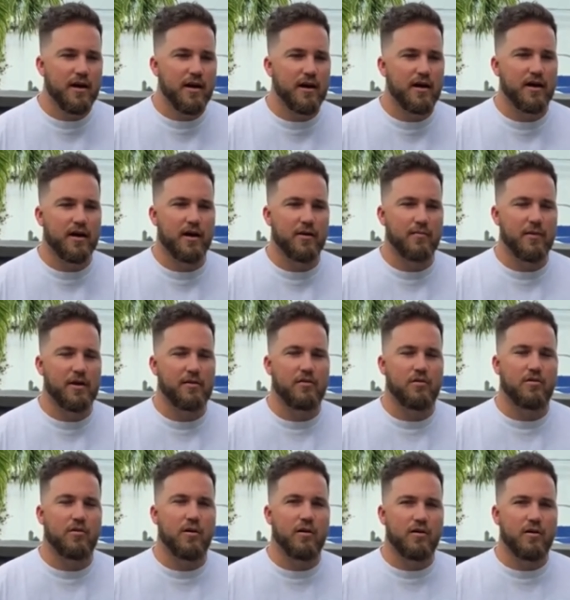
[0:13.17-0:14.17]
And
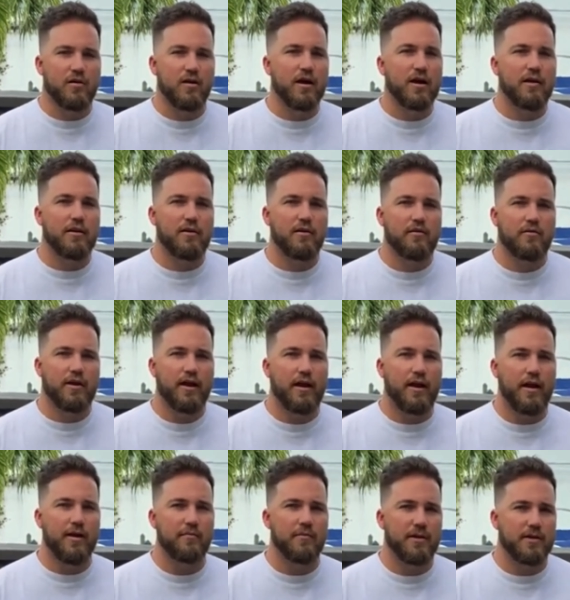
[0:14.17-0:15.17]
the longer I know
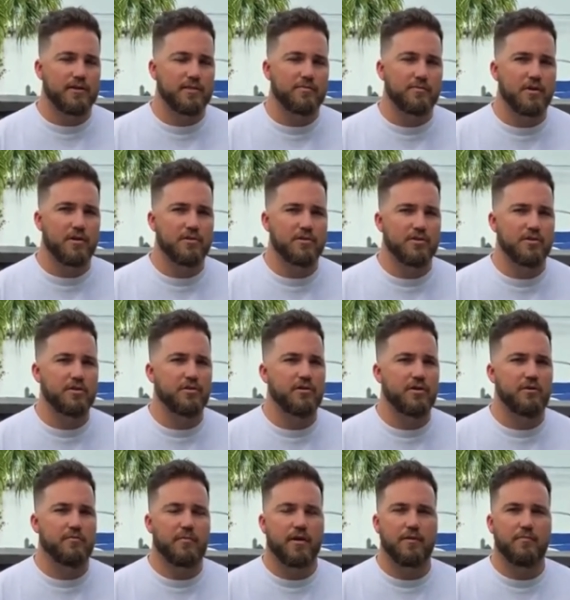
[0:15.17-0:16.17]
that I'm exposed
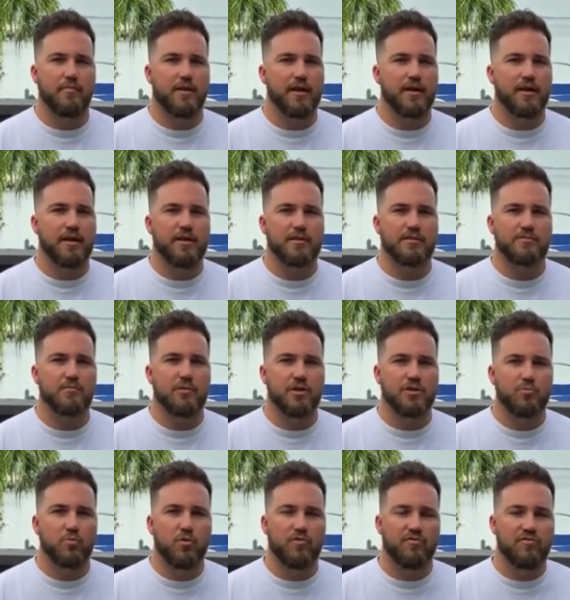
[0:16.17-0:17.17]
to it, my body gets
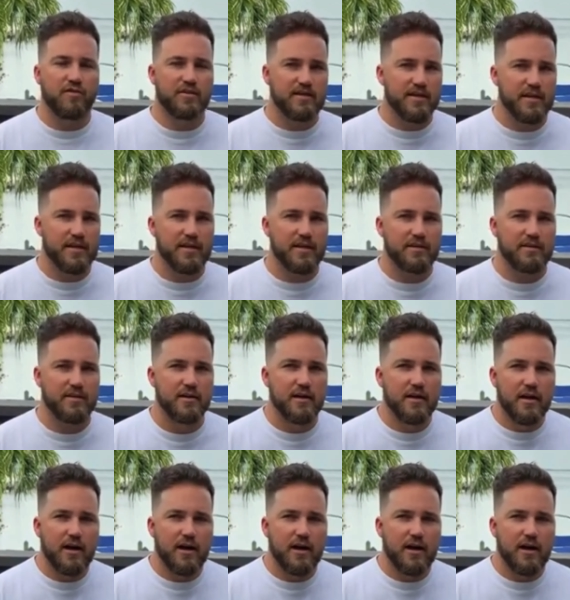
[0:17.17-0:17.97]
much more fatigued.